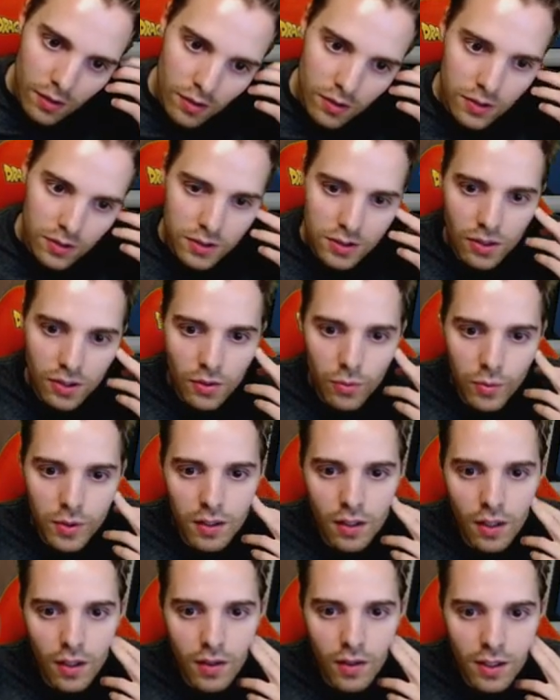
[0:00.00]
though, so
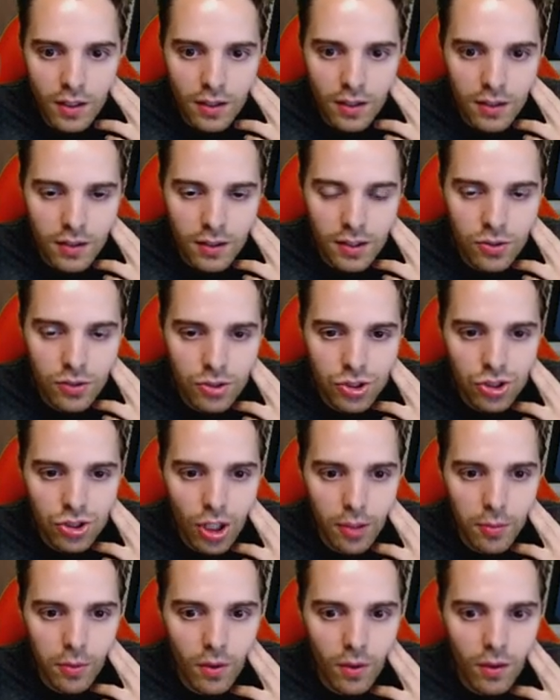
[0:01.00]
we are in huge
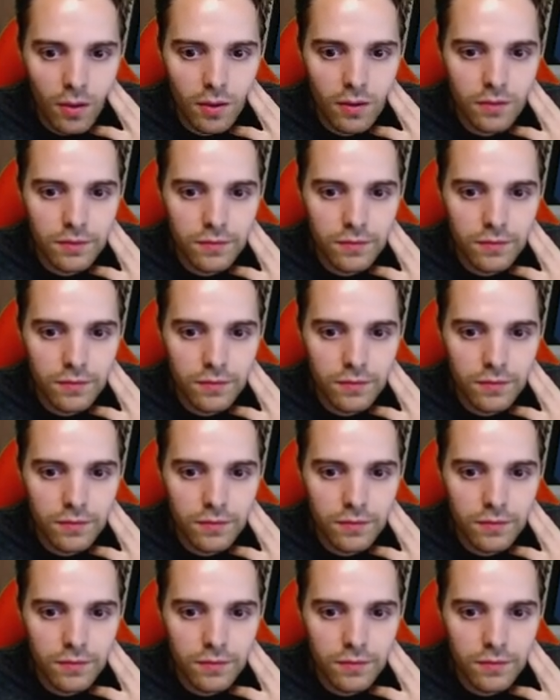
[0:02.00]
trouble.